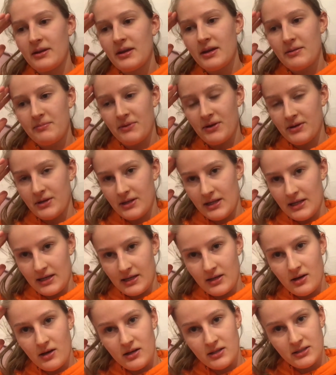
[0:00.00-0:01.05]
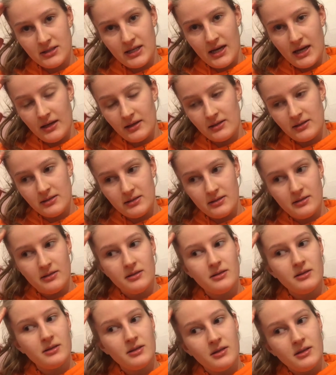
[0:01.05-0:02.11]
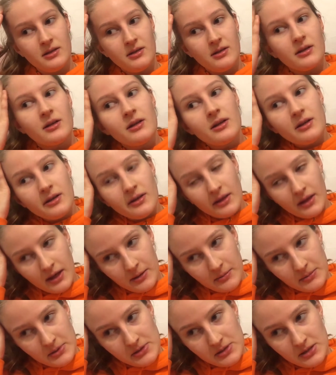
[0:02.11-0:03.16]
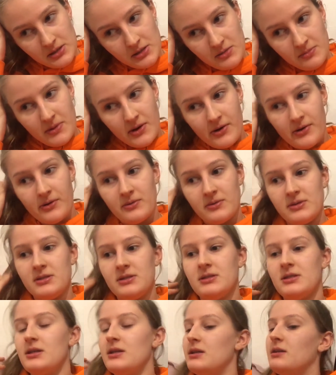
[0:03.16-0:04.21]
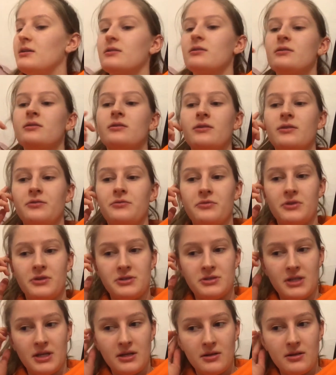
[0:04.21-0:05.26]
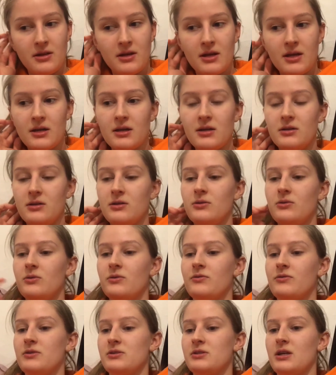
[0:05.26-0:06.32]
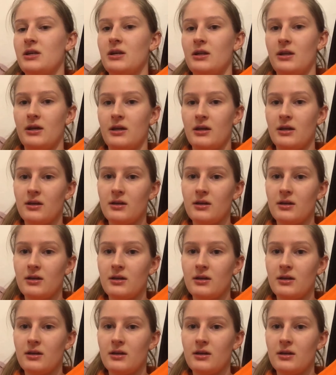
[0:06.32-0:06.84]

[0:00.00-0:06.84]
I'm gonna, like, contact the embassy tomorrow and see if there's anything I can do, if there's any, like,